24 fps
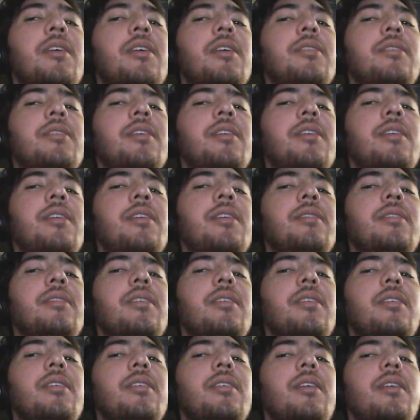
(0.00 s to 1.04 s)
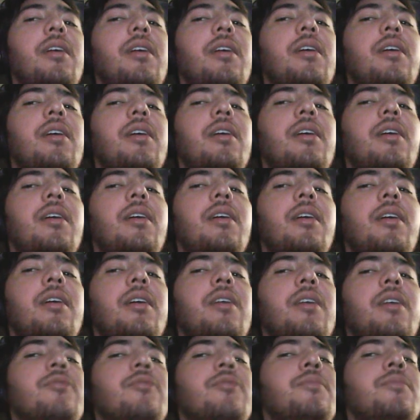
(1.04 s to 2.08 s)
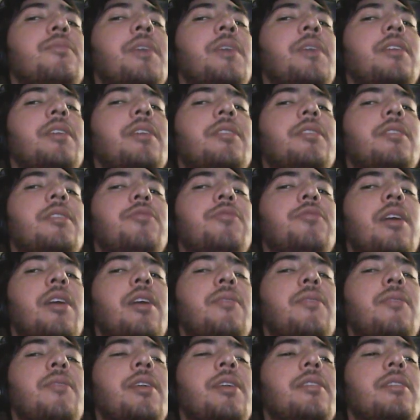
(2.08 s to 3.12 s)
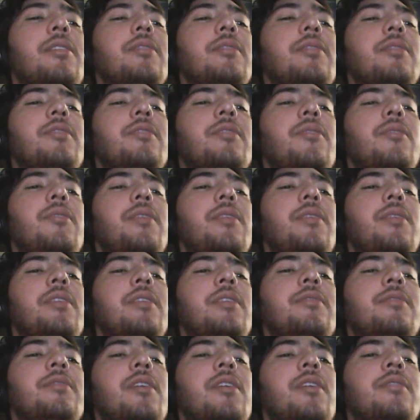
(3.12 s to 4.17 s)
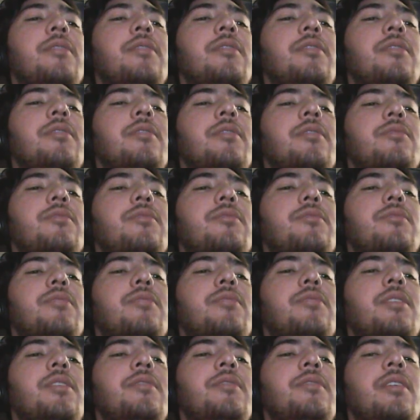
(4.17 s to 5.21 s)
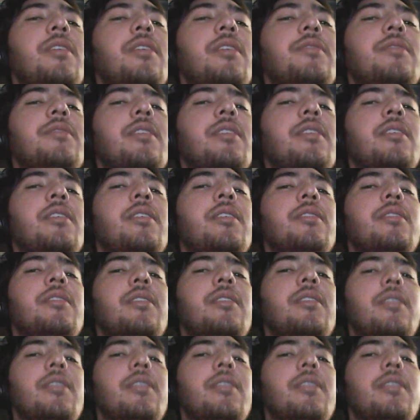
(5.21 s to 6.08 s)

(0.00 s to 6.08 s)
Then I automate the dry wet, so it starts in 26 and it